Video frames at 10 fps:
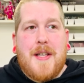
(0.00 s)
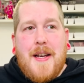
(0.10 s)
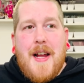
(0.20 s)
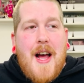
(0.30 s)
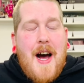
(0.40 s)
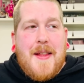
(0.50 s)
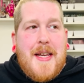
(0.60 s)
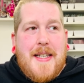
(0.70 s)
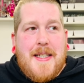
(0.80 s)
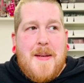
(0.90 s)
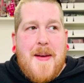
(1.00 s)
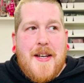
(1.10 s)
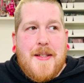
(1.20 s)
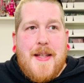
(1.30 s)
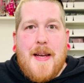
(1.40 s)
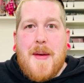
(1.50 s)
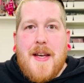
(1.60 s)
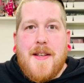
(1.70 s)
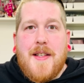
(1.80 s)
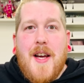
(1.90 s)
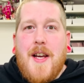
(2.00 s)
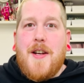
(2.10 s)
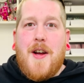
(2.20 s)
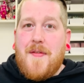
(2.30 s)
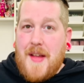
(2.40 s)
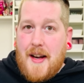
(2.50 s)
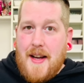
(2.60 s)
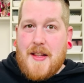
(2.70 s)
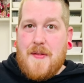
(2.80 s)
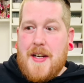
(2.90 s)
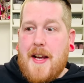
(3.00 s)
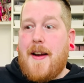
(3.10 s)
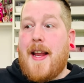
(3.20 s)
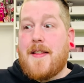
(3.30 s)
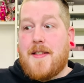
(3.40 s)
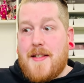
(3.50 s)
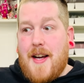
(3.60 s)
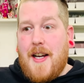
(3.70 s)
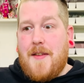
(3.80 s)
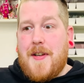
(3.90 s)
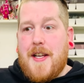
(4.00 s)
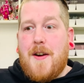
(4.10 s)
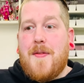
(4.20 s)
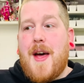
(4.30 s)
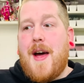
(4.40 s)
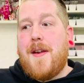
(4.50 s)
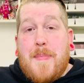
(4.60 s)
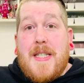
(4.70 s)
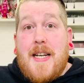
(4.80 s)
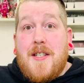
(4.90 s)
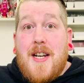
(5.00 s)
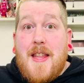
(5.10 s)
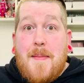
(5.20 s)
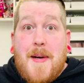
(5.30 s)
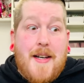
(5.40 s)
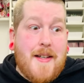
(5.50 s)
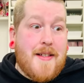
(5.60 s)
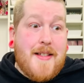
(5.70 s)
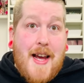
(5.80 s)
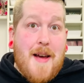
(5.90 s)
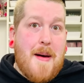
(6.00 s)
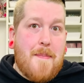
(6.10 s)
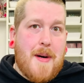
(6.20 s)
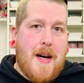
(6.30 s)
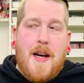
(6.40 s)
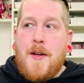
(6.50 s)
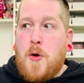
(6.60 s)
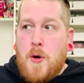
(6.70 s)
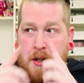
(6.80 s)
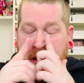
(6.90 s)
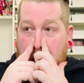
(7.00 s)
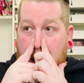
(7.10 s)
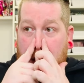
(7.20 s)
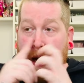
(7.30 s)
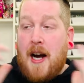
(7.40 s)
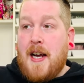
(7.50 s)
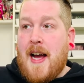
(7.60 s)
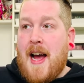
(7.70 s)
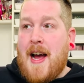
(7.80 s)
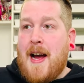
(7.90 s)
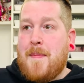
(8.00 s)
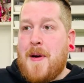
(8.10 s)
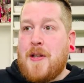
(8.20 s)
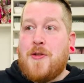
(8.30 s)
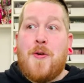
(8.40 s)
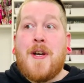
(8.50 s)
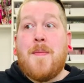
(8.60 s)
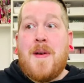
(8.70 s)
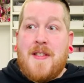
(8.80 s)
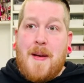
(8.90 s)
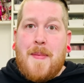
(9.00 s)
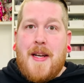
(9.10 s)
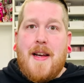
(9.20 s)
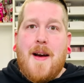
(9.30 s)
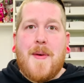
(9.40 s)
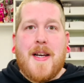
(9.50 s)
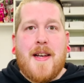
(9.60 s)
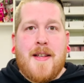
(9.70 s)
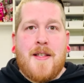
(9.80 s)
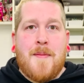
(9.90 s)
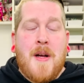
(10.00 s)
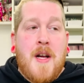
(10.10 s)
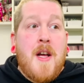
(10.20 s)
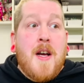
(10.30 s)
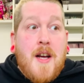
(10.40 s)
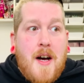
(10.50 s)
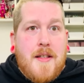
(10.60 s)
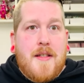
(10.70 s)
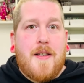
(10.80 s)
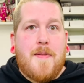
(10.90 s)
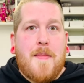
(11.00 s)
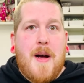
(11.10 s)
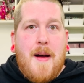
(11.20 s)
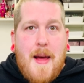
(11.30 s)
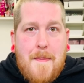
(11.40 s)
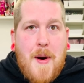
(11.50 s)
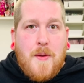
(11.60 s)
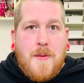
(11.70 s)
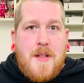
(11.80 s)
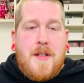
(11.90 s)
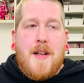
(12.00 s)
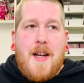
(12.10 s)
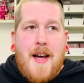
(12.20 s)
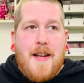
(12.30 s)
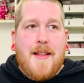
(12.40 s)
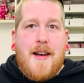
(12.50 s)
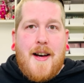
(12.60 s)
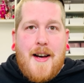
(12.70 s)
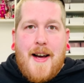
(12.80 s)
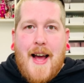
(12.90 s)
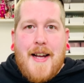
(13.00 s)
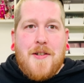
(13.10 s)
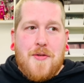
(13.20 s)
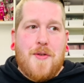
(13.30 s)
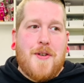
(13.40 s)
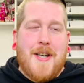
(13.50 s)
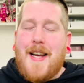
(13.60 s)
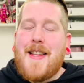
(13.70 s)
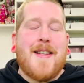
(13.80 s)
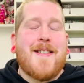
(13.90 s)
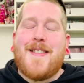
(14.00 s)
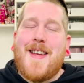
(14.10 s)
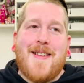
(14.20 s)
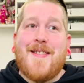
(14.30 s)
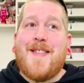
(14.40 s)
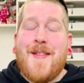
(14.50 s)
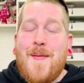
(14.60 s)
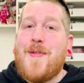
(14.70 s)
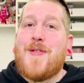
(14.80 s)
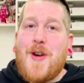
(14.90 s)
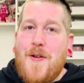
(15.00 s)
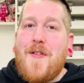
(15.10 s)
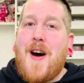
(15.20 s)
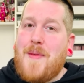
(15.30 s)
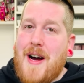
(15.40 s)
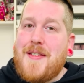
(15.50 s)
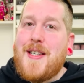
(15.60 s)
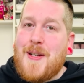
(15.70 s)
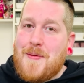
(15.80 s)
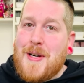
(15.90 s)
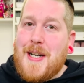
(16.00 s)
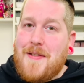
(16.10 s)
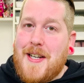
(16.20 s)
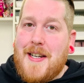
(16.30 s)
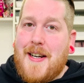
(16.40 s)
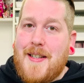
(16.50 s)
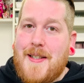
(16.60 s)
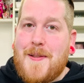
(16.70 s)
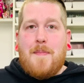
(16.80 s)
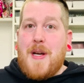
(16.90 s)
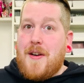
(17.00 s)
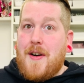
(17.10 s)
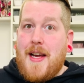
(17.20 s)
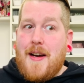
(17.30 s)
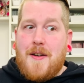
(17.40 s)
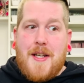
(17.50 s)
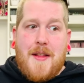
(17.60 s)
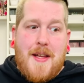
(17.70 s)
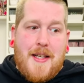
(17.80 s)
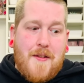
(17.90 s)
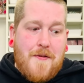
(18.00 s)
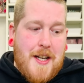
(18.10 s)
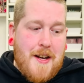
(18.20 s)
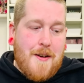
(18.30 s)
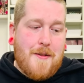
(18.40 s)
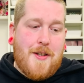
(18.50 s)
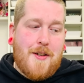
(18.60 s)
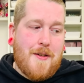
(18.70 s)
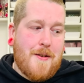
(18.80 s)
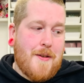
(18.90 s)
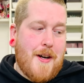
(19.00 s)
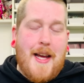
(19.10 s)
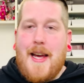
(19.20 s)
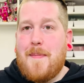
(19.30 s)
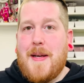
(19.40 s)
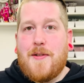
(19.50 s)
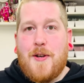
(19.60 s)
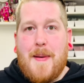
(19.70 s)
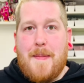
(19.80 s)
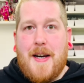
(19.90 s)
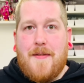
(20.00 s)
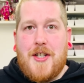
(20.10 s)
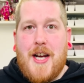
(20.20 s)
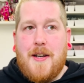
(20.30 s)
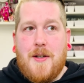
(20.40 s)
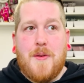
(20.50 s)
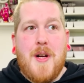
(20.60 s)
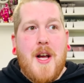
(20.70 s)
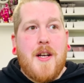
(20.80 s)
And I think it's going to be a good thing because, you know, if they like the video, like the style of video, then potentially they might stay a member. And also, I am talking with somebody and we're going to get some custom emotes, like that are hand-drawn, like they so far what I've seen, really, really nice. But you're not here on this video to hear me talk about my other channel.